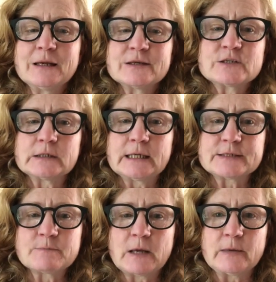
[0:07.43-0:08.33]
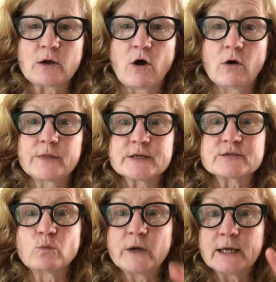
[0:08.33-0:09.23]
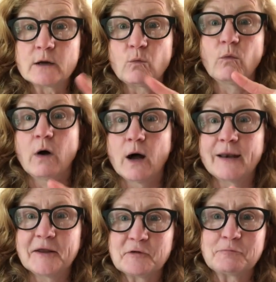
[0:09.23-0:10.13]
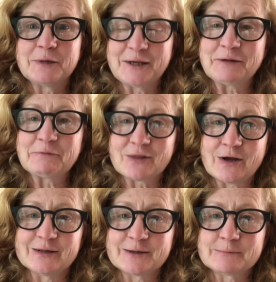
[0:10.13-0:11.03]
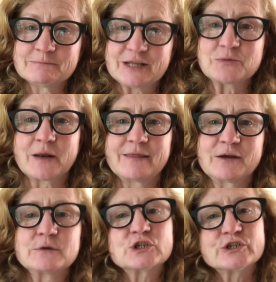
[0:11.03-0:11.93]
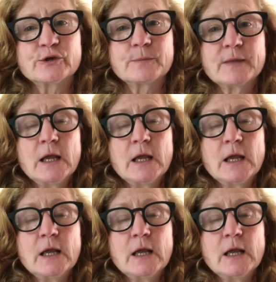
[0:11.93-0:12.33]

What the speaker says: So let's maybe call this week 1 of playing with color. That's what I think we should do.